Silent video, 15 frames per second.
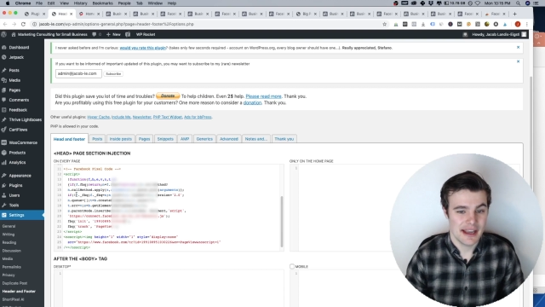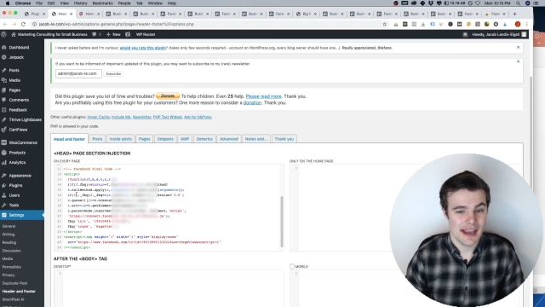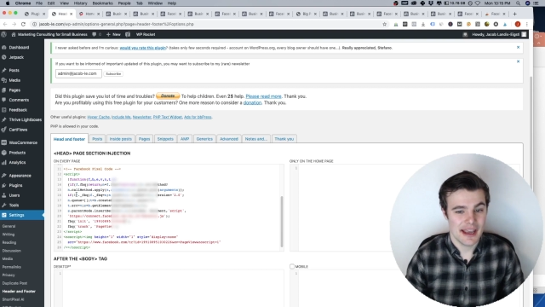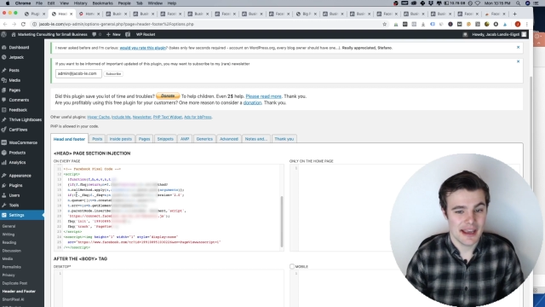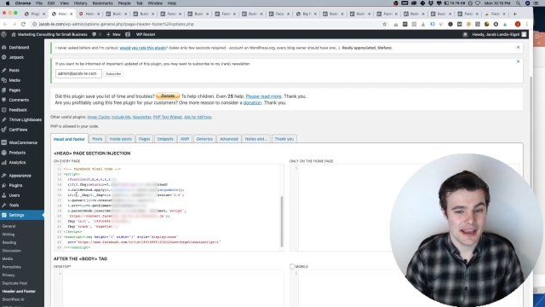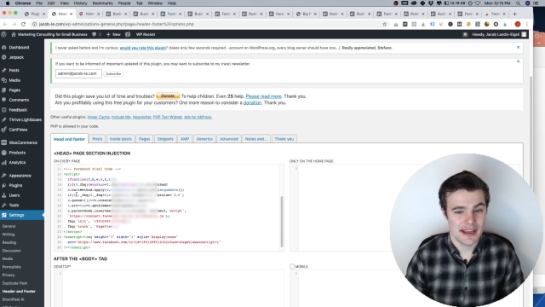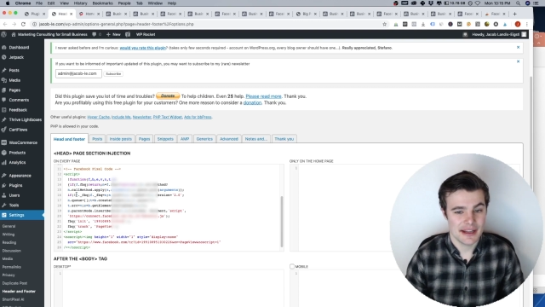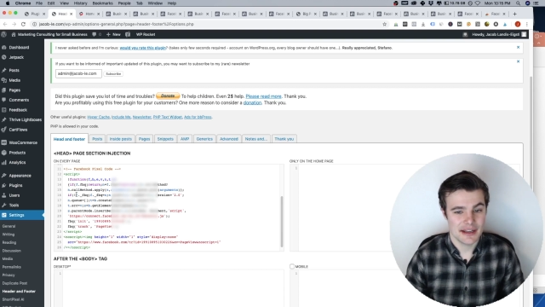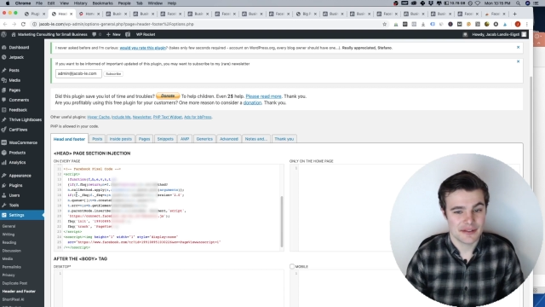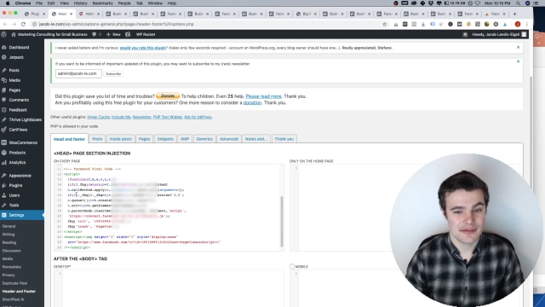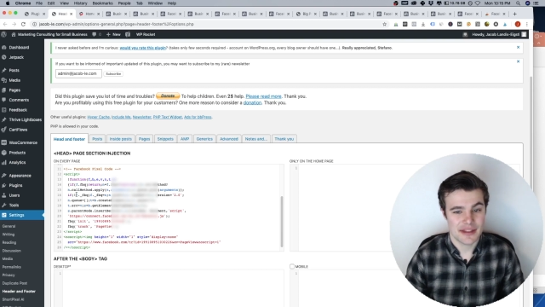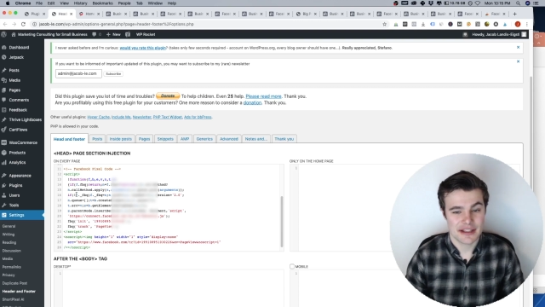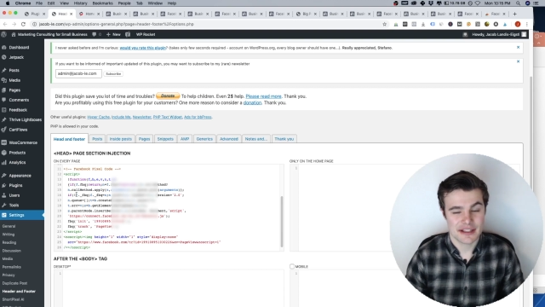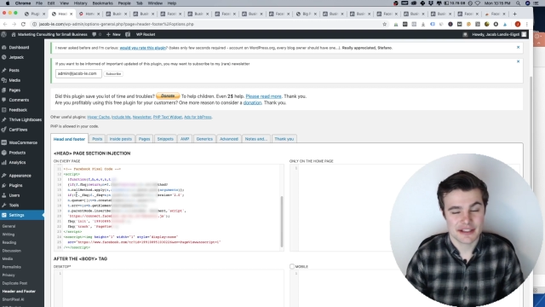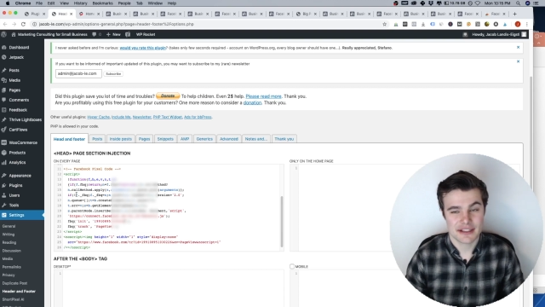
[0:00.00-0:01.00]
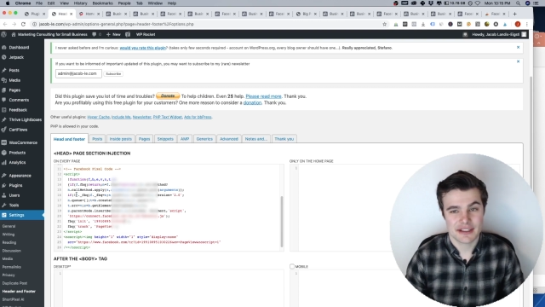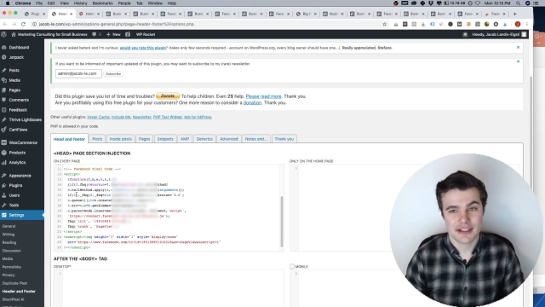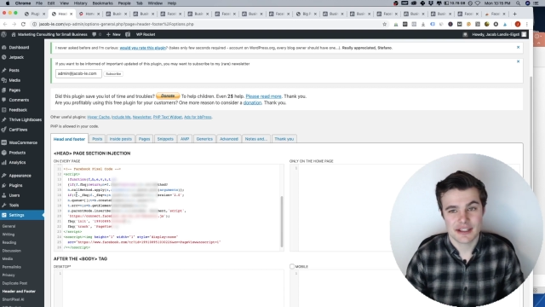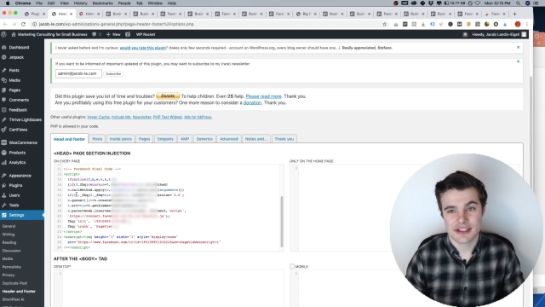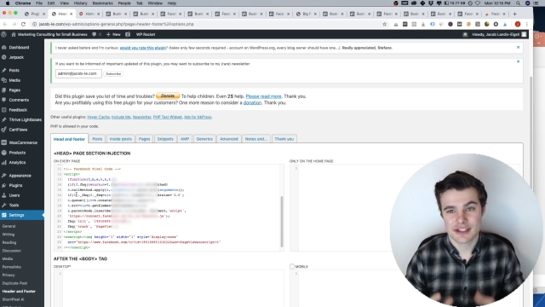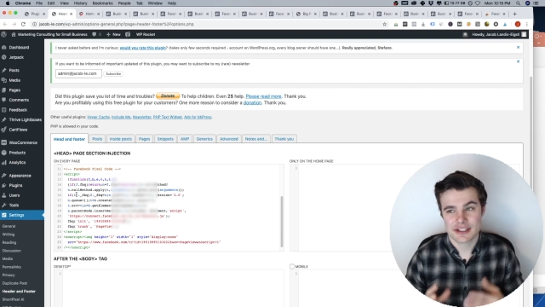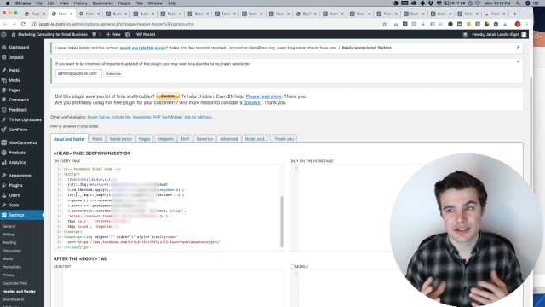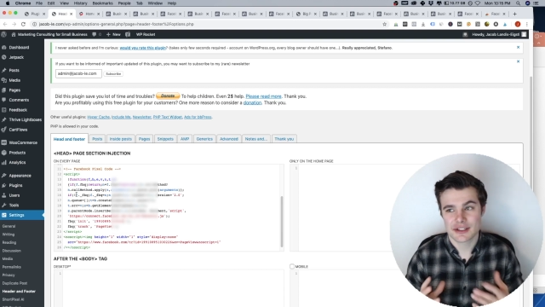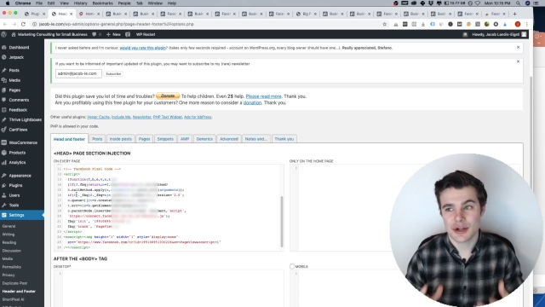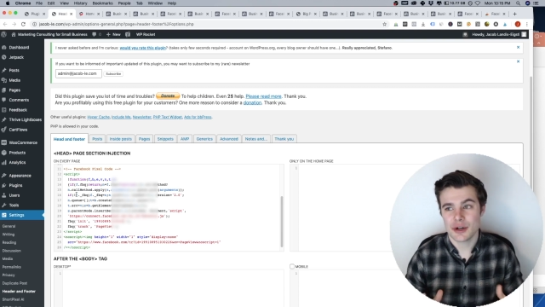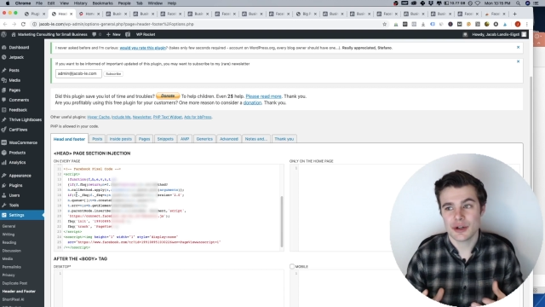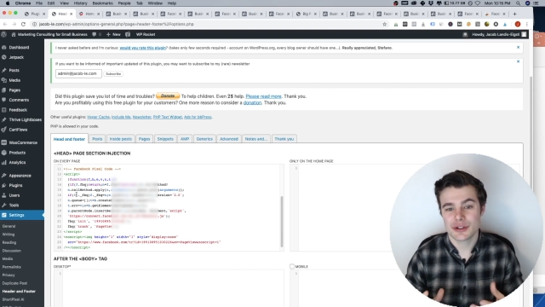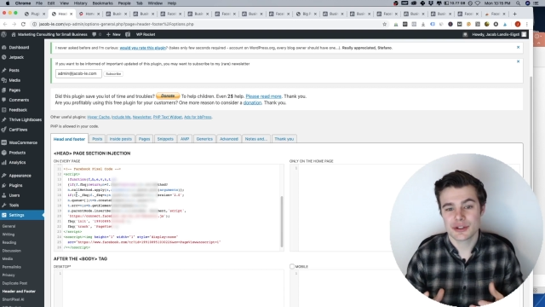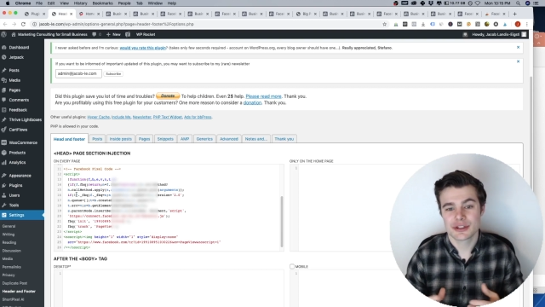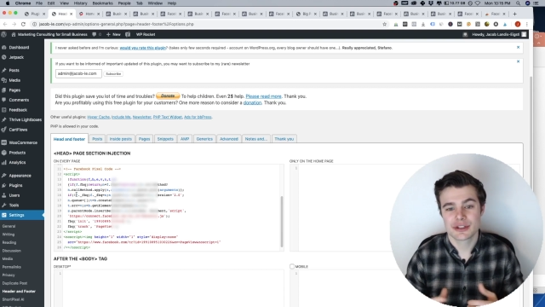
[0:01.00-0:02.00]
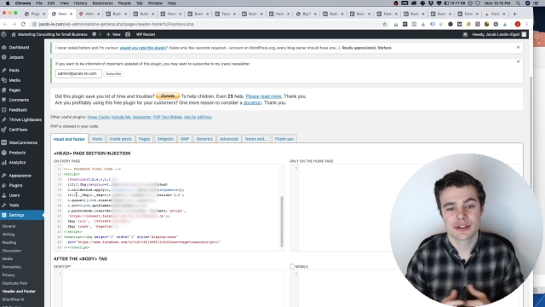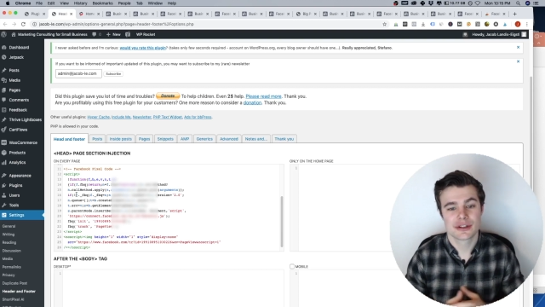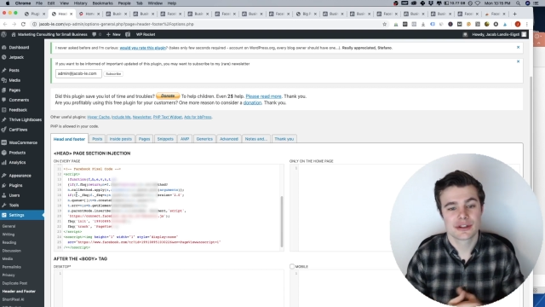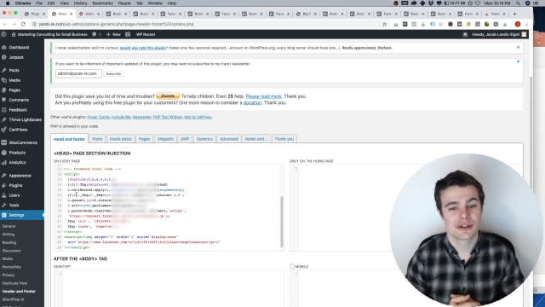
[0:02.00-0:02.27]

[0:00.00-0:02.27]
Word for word: And if that's installed